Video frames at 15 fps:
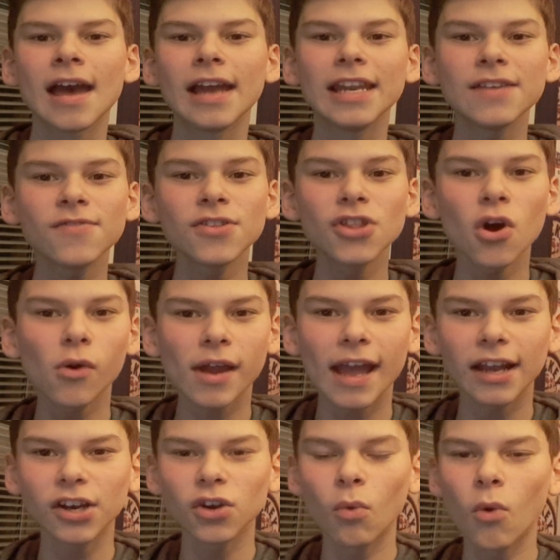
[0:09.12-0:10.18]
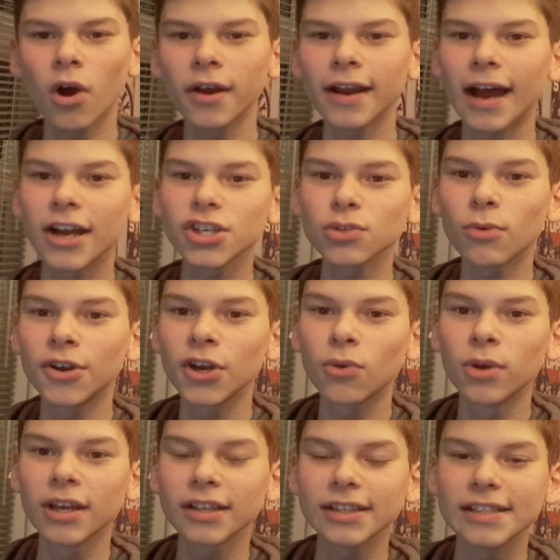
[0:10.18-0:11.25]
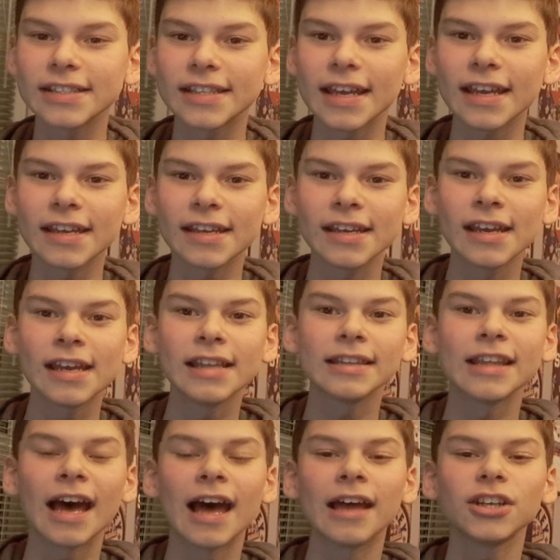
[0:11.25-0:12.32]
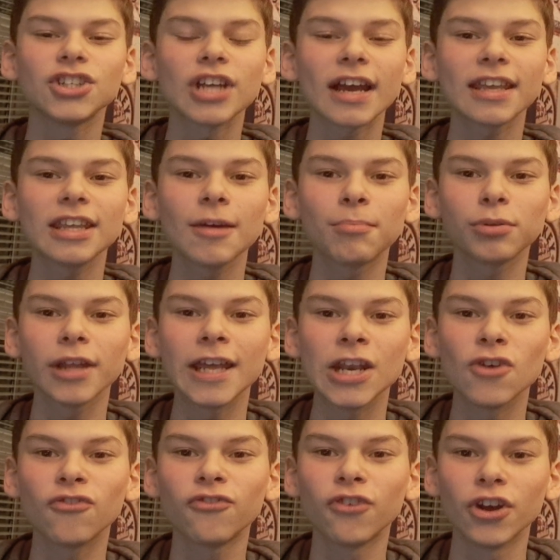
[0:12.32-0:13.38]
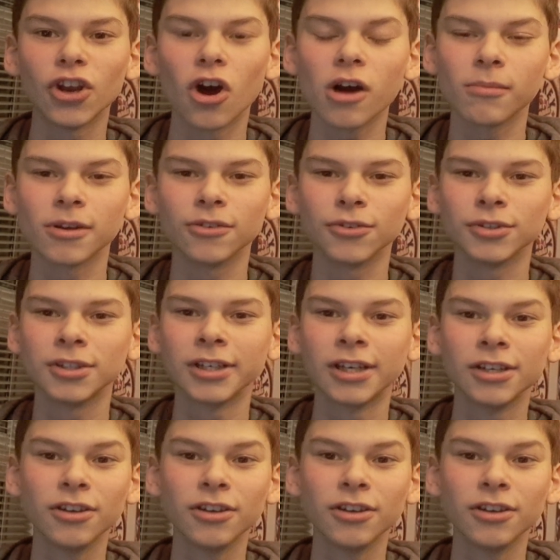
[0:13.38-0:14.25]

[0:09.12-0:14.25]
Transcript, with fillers: And even though Canada won, I just want to quickly say that Czechia played phenomenal,